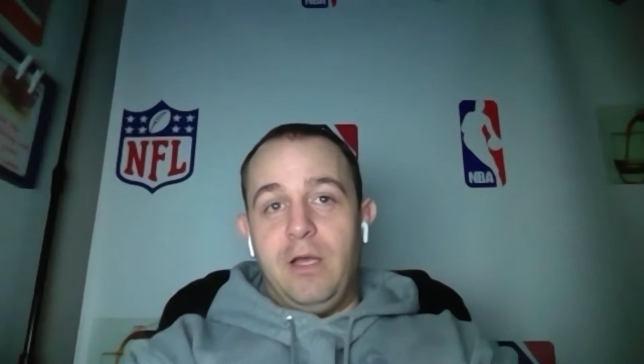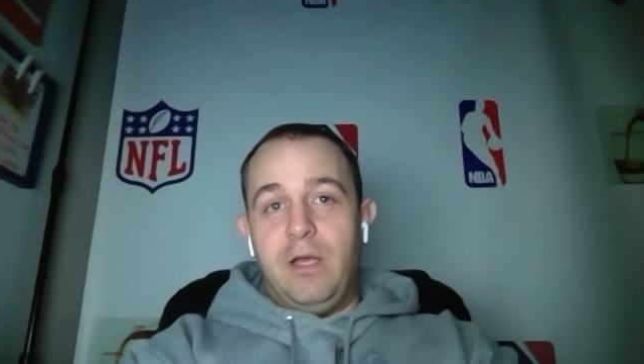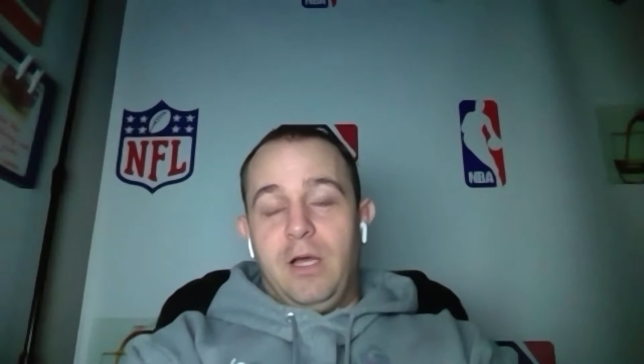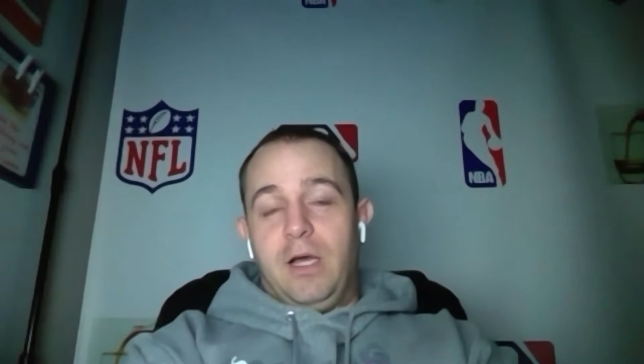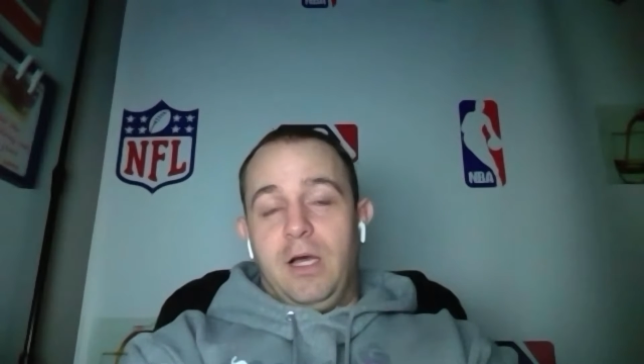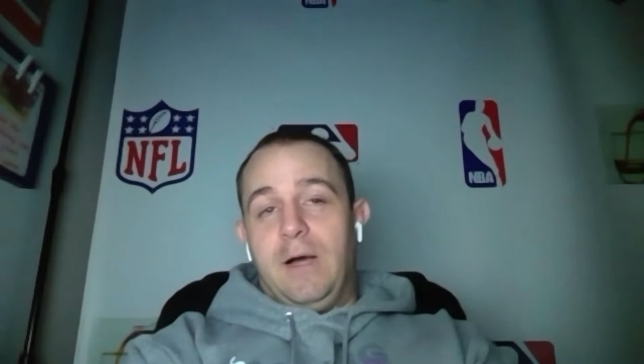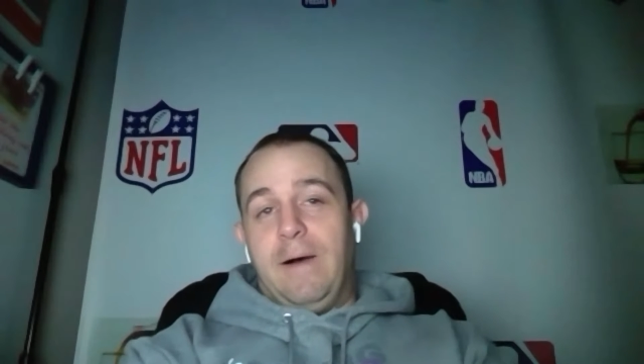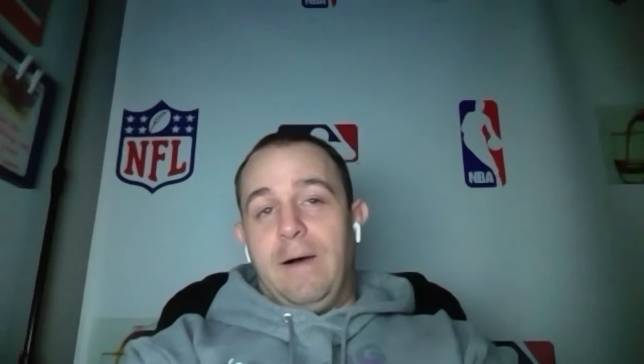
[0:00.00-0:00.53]

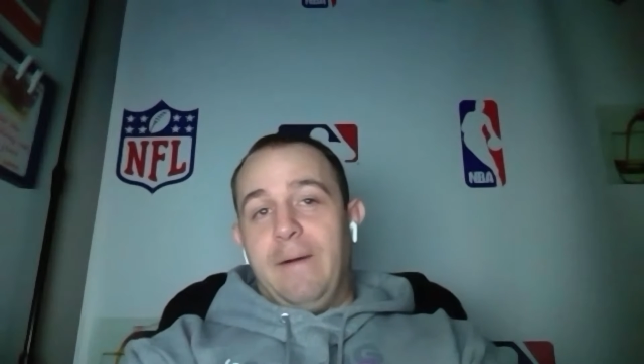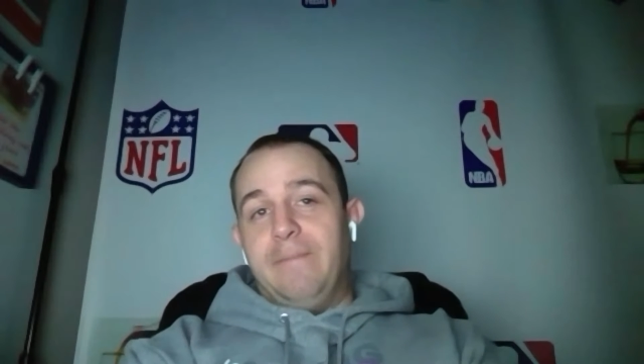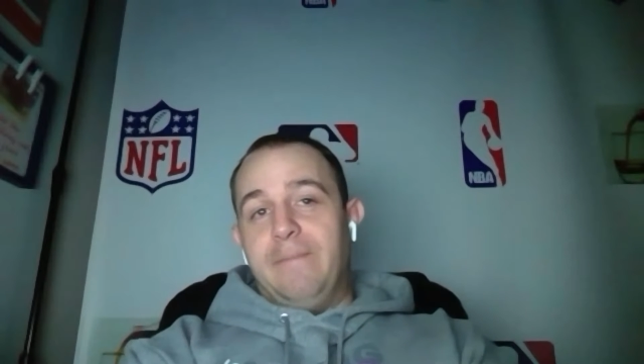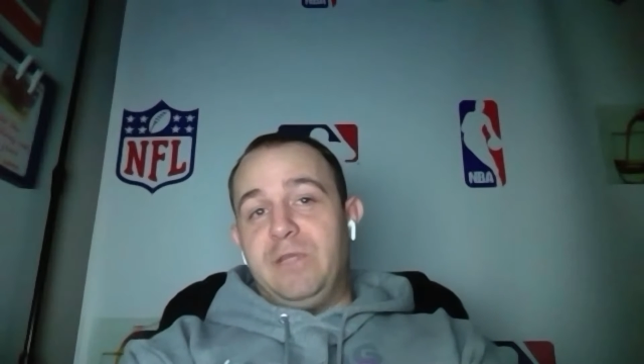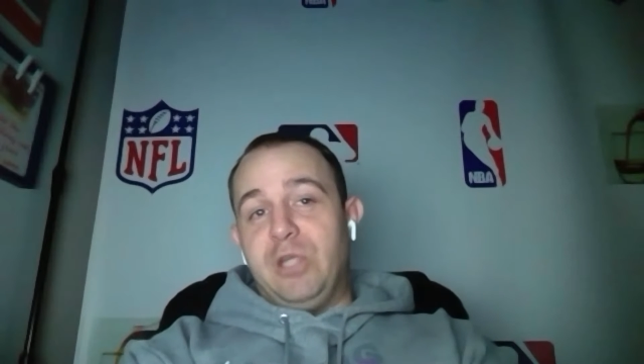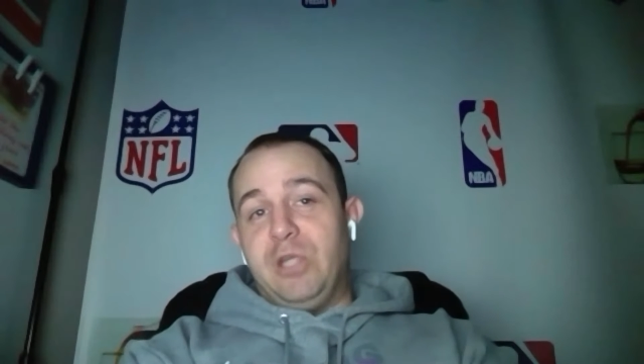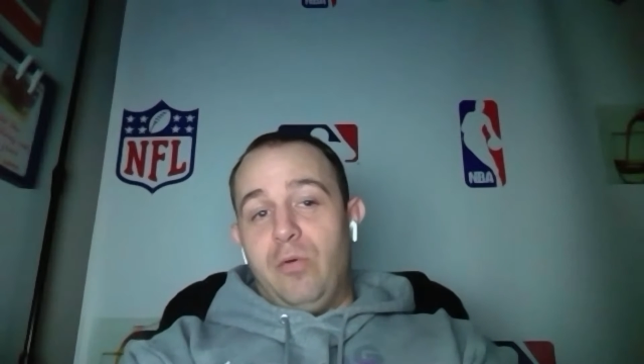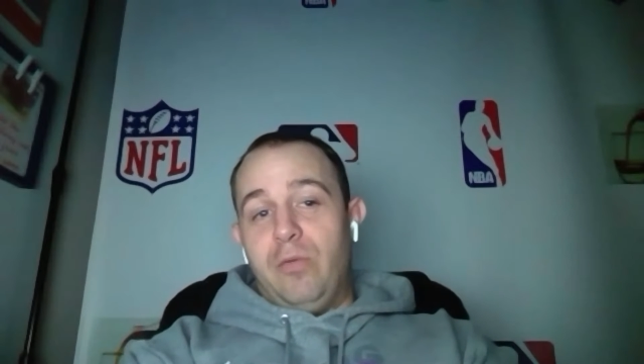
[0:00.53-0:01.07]
But
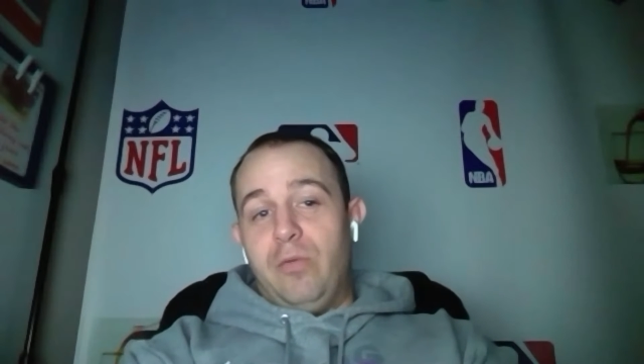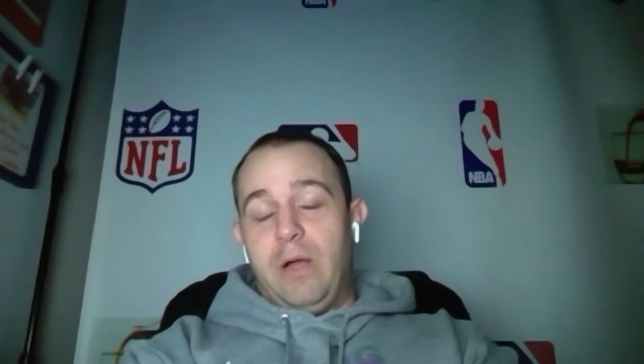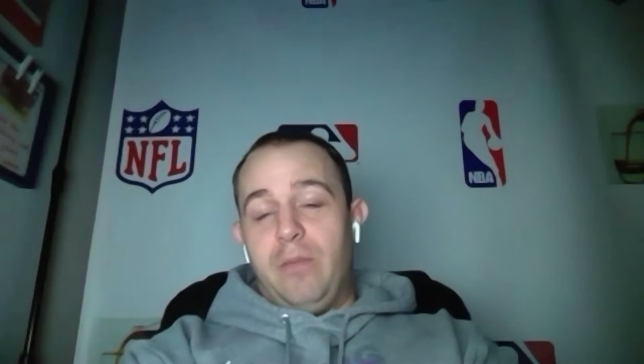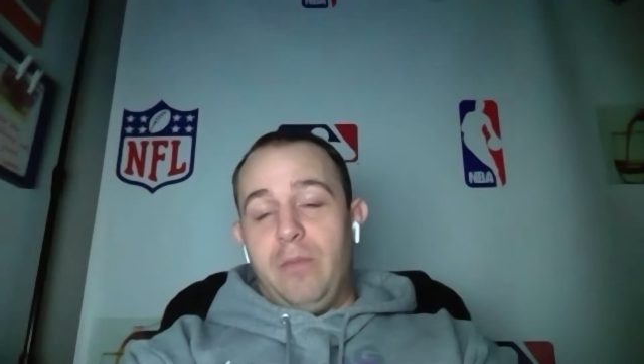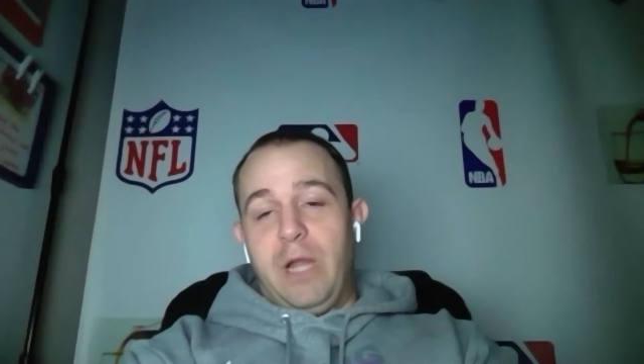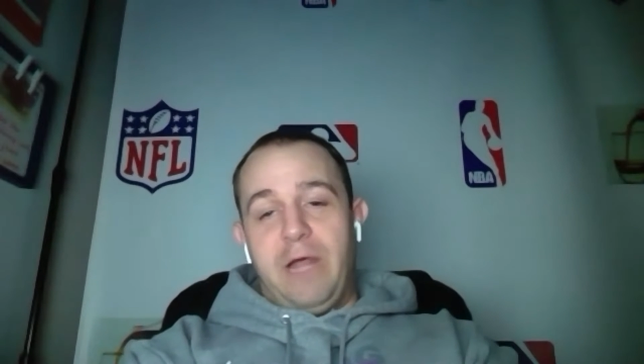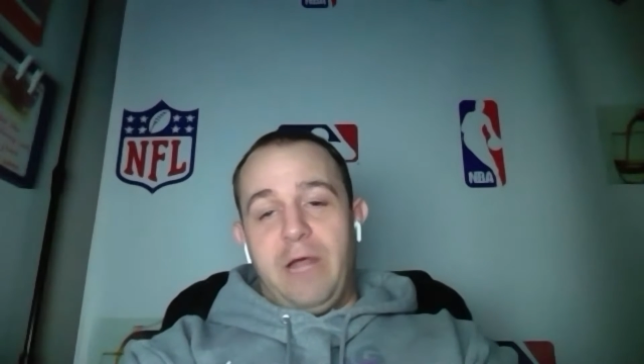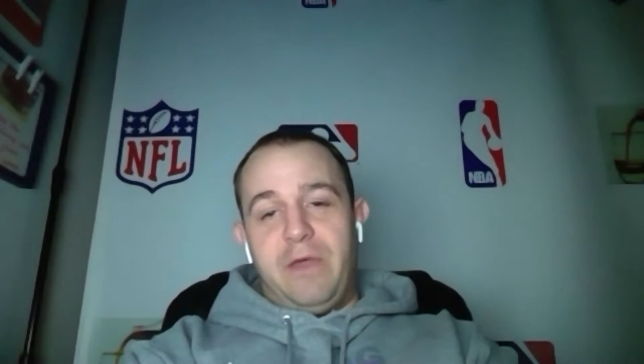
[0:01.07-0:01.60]

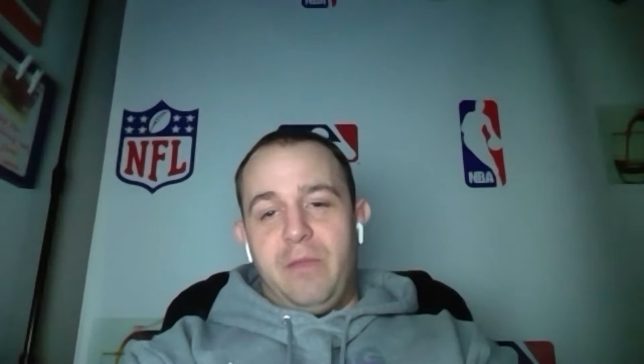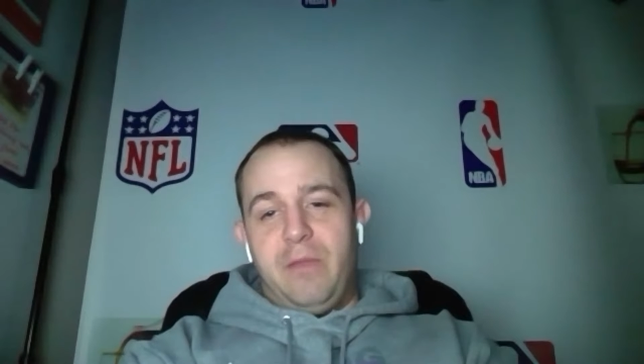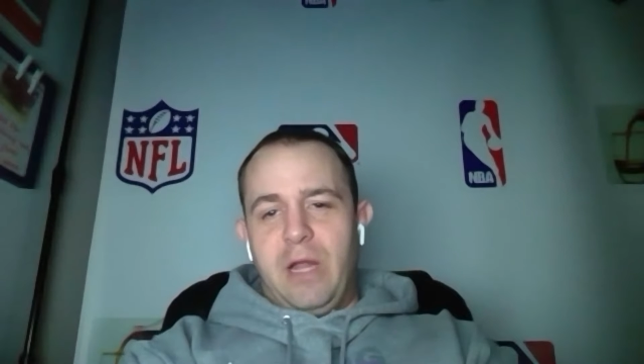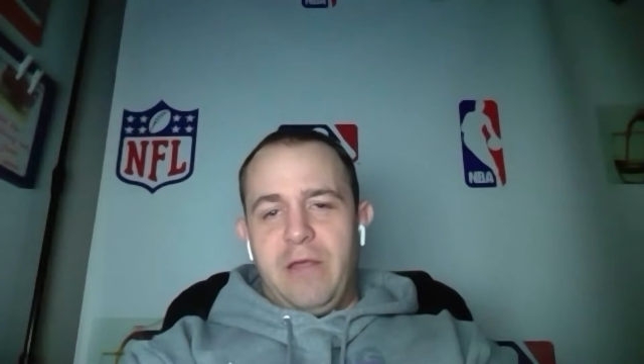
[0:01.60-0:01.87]
I think,